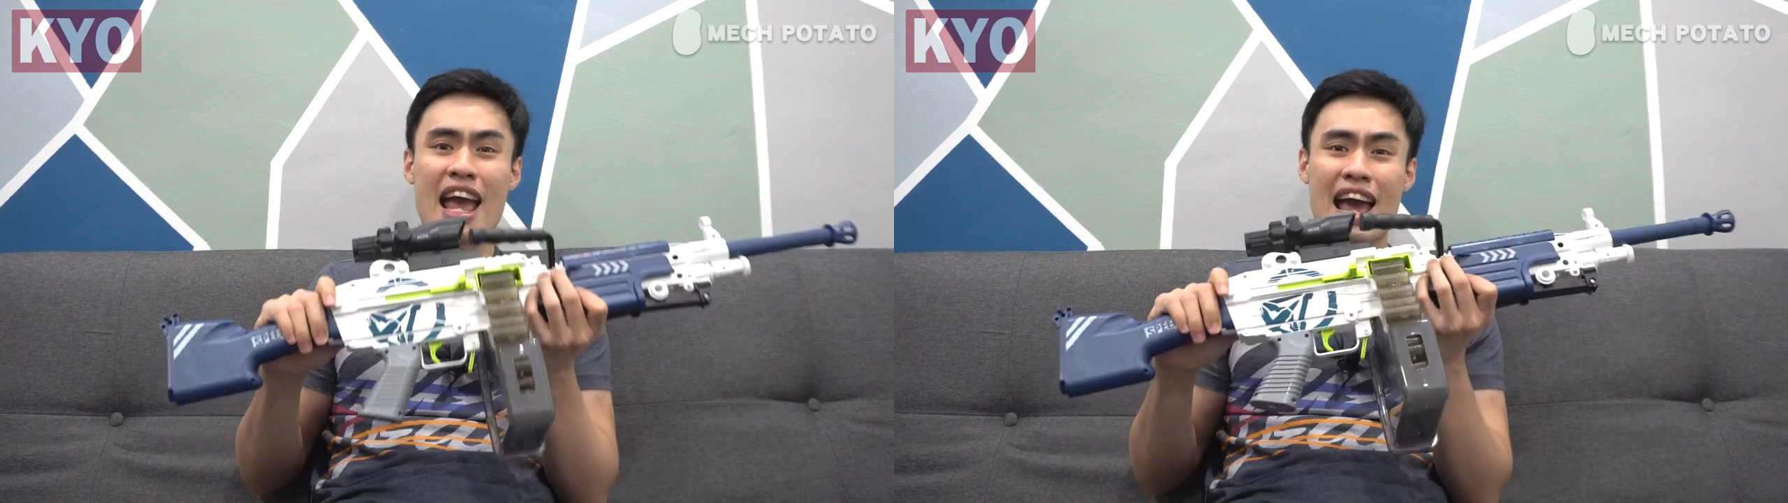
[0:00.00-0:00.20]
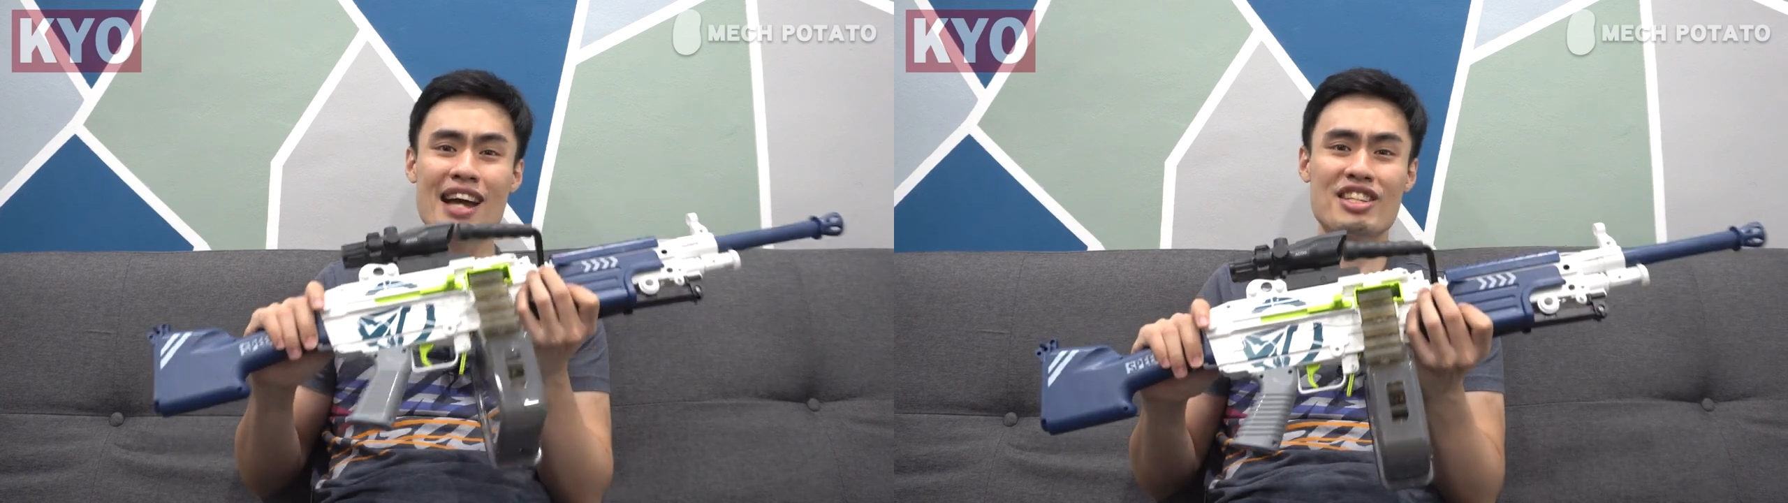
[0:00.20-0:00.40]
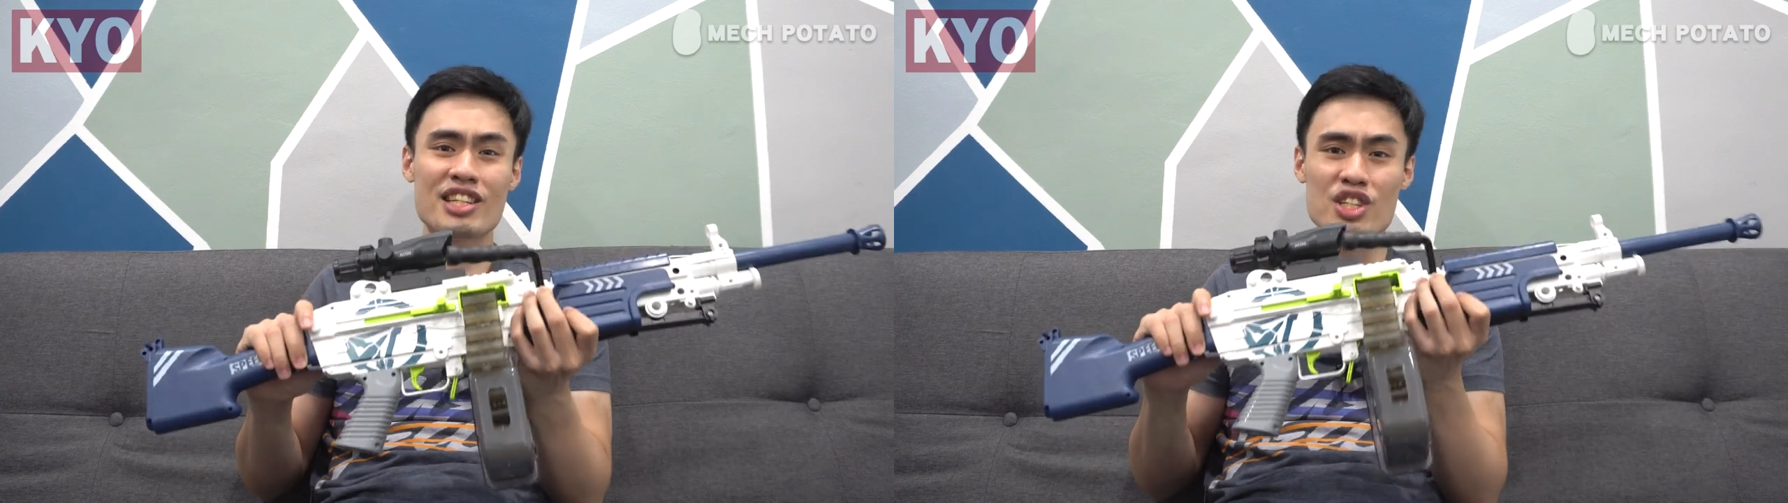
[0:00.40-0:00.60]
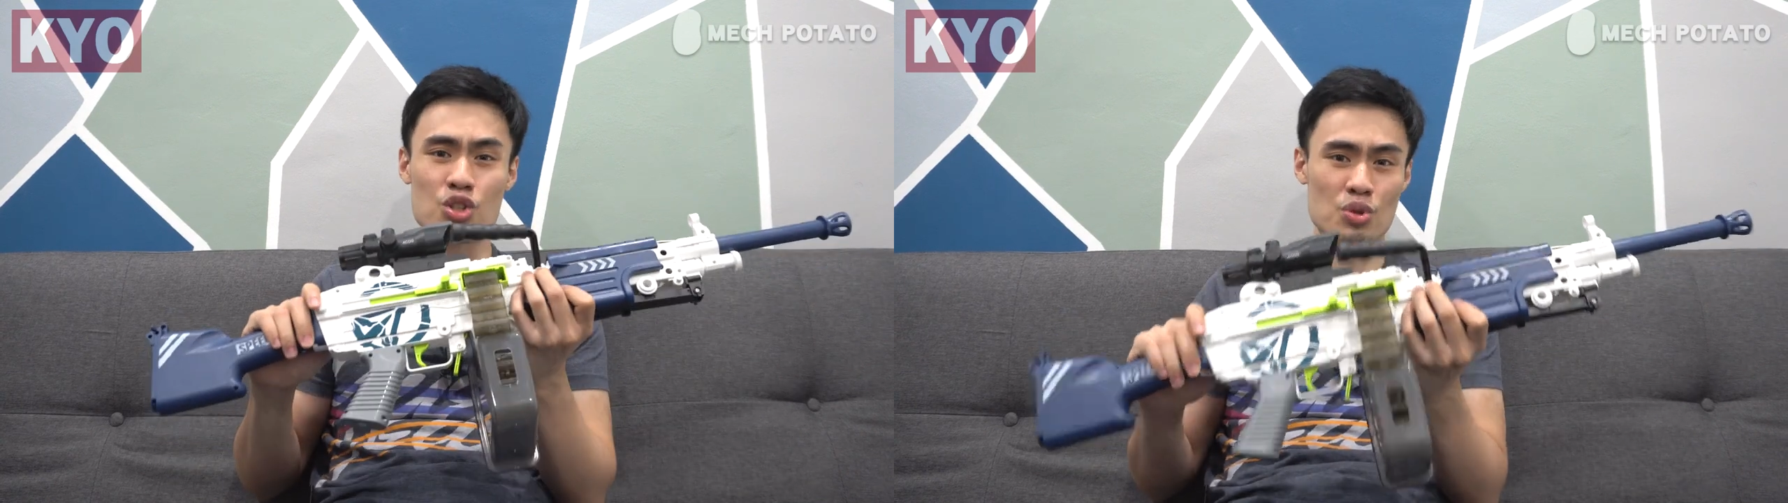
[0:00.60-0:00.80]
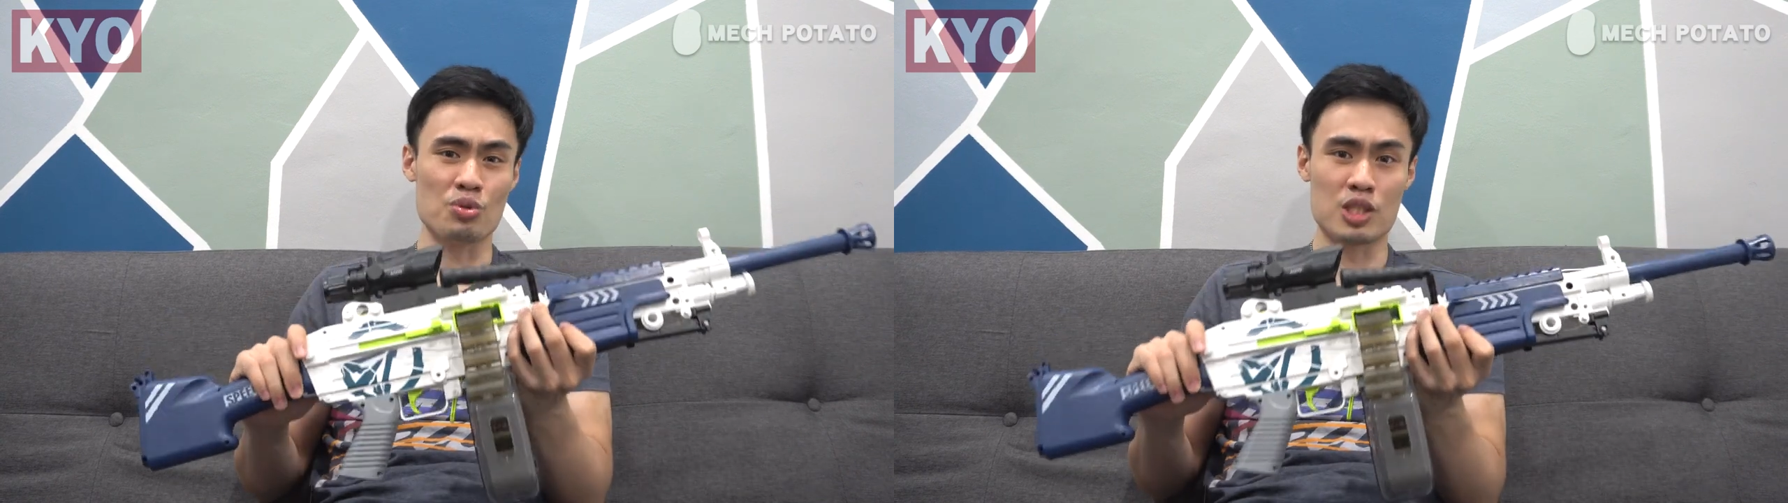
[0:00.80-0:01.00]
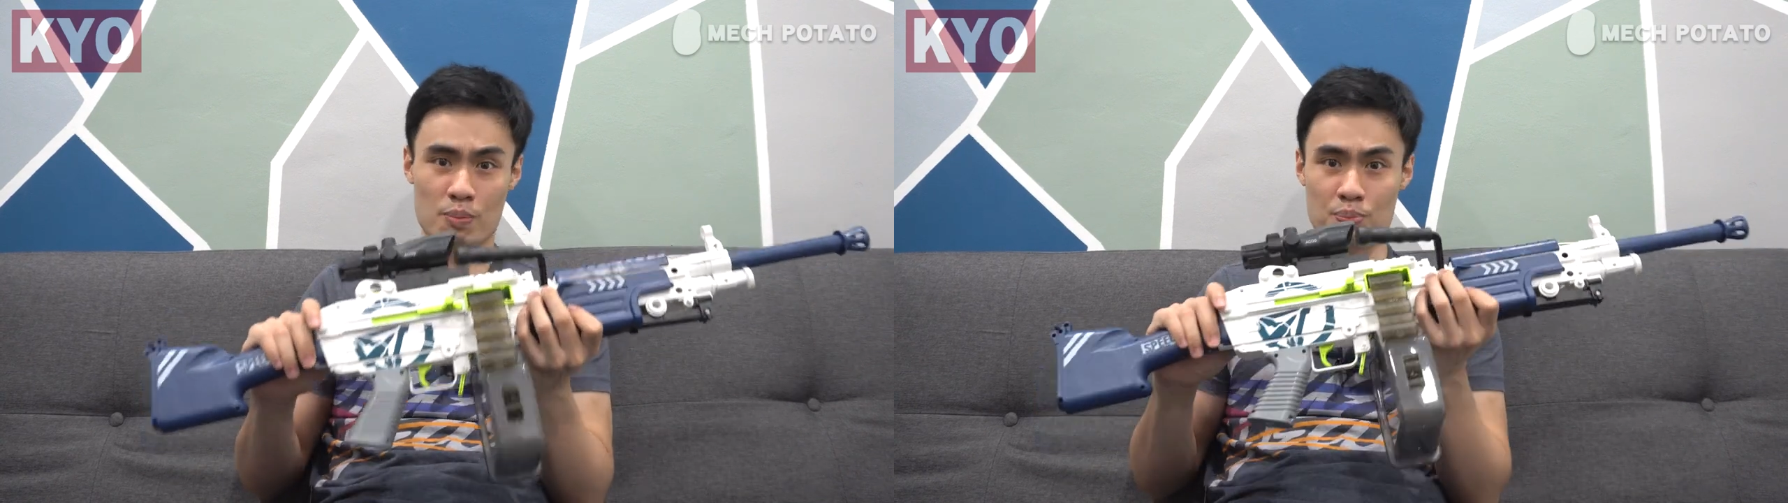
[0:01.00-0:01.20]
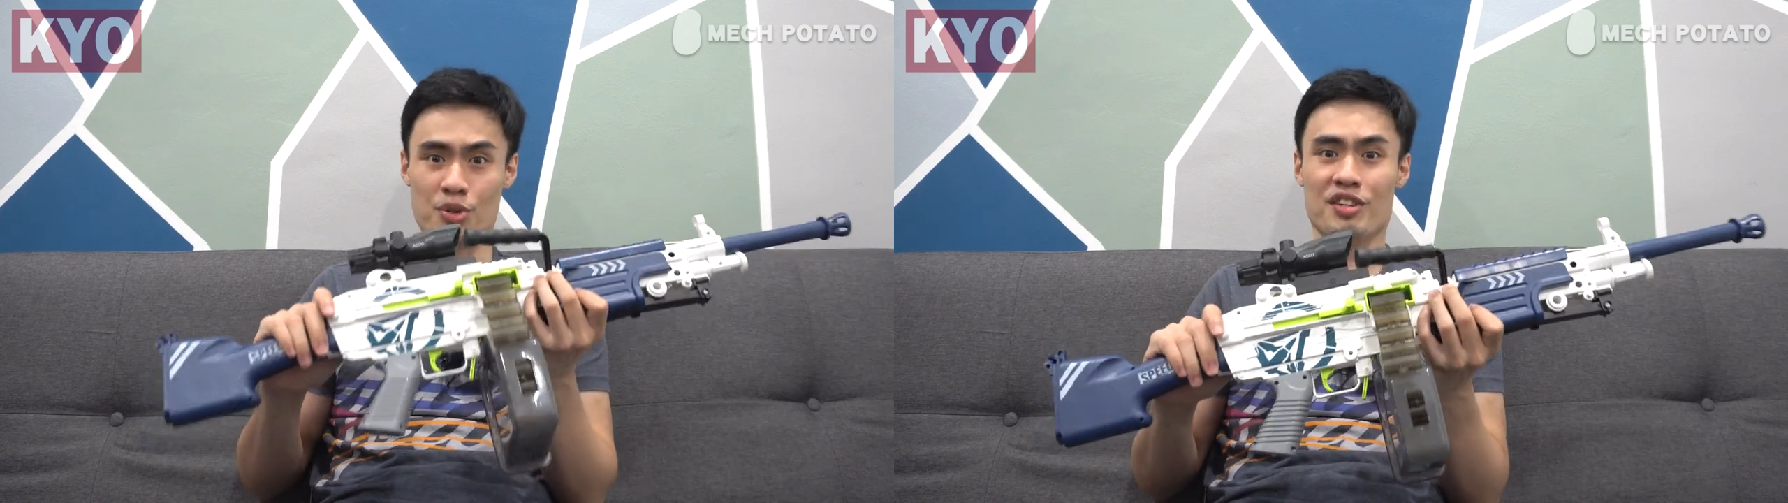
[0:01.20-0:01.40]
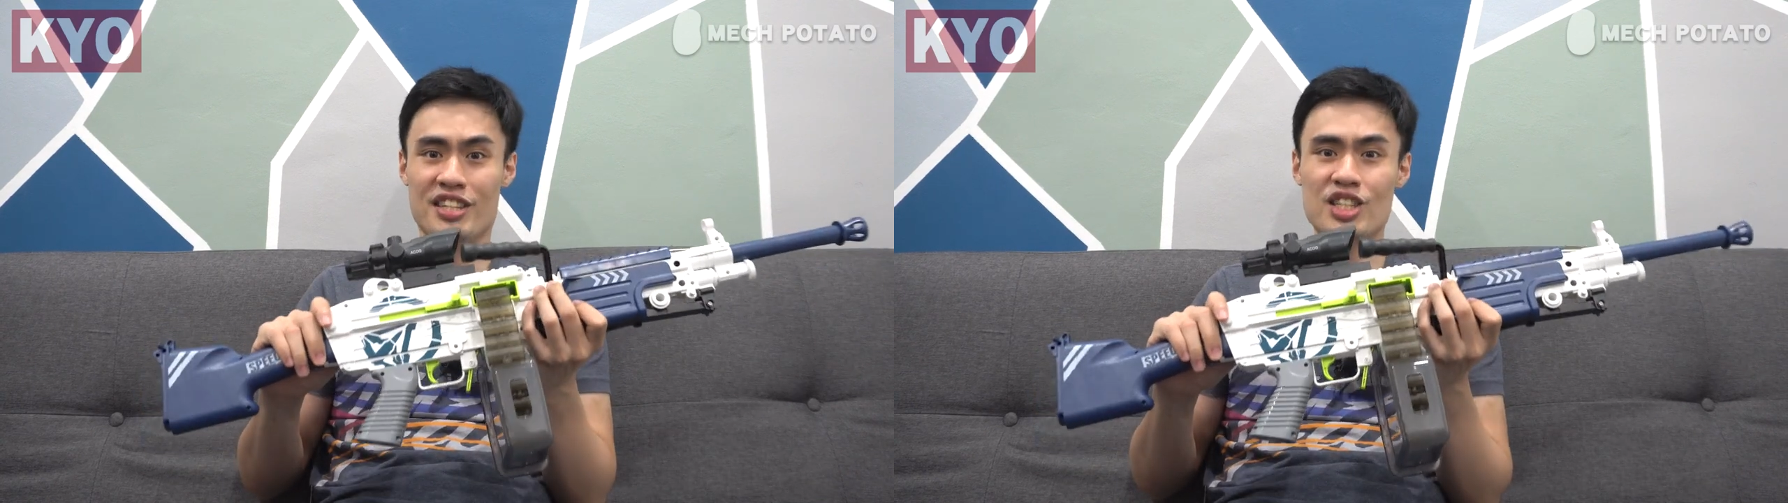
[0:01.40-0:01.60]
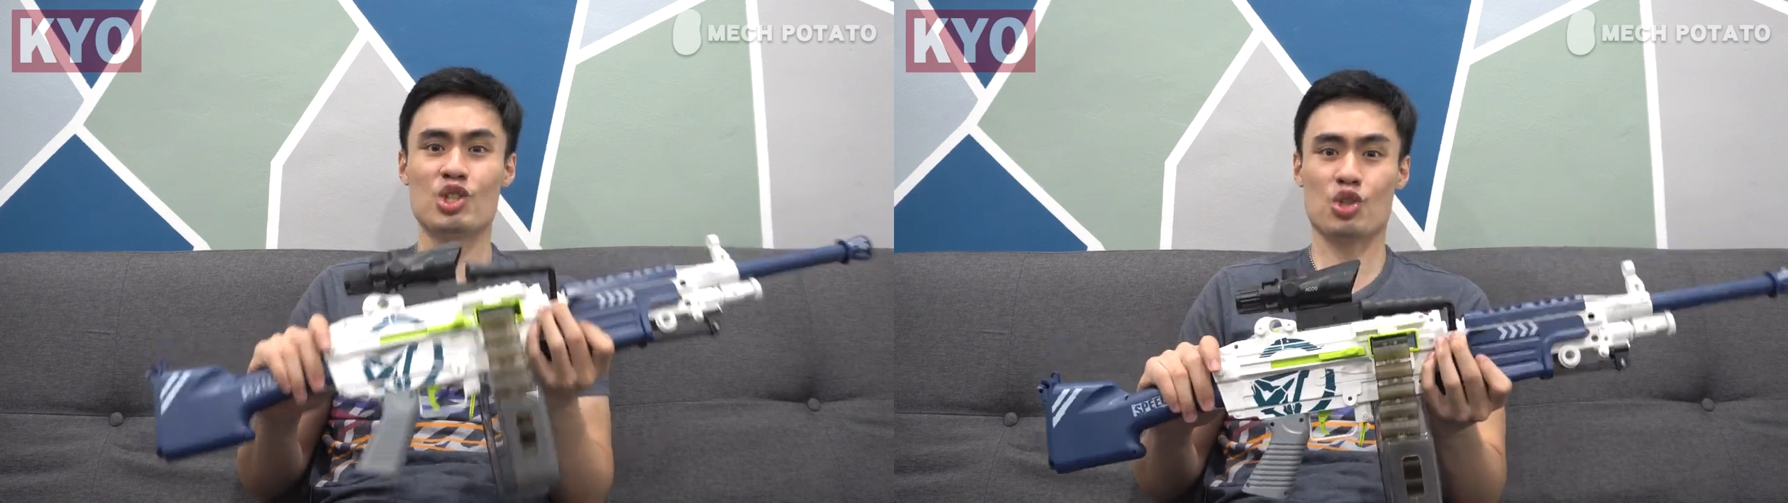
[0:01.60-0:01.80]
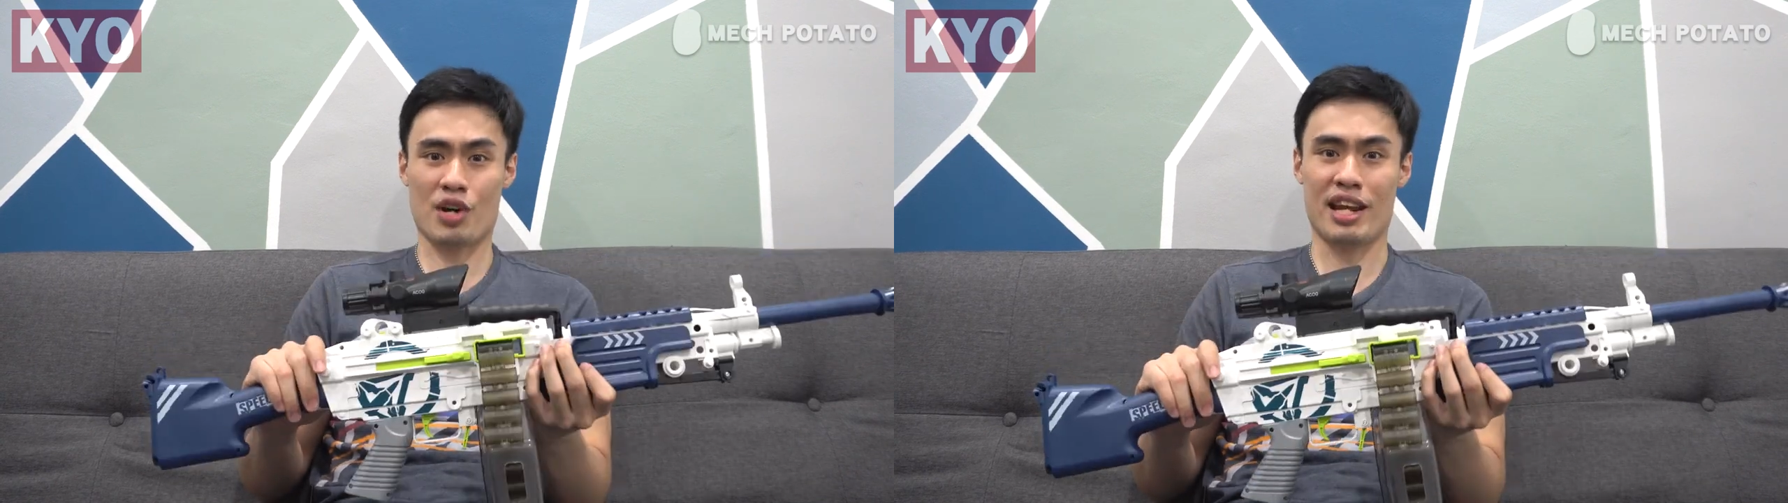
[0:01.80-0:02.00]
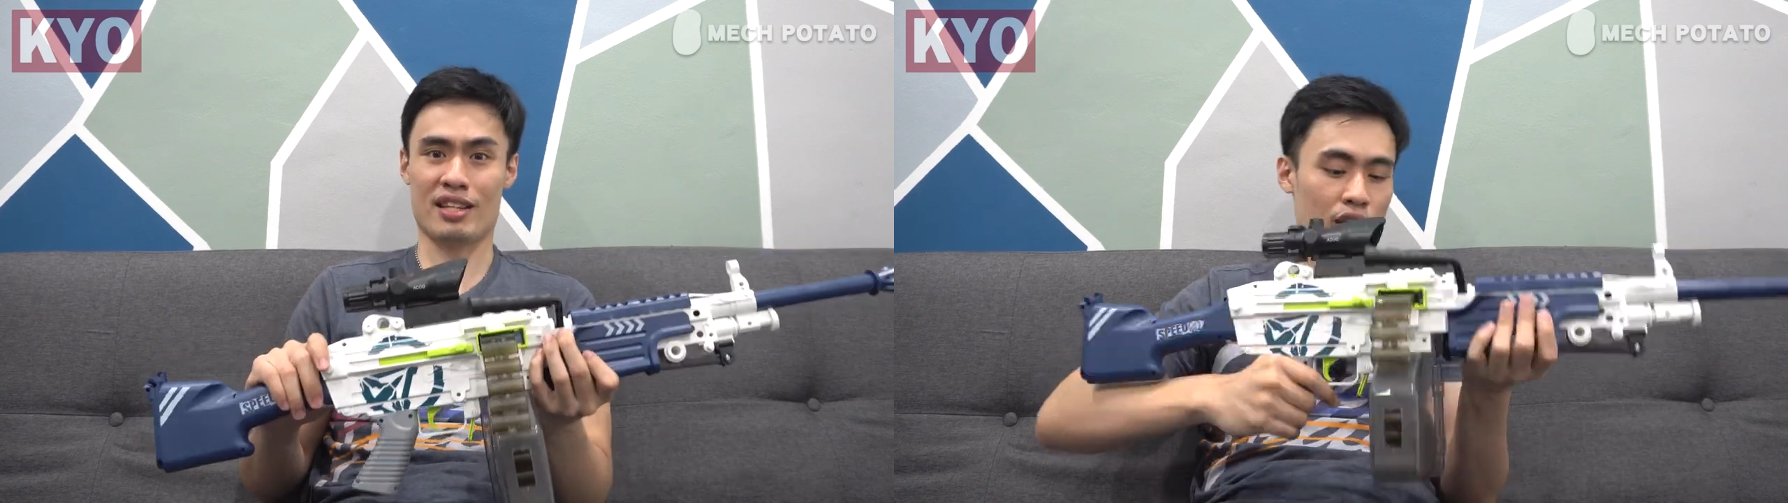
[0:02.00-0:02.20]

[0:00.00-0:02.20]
actually shoots pretty straight.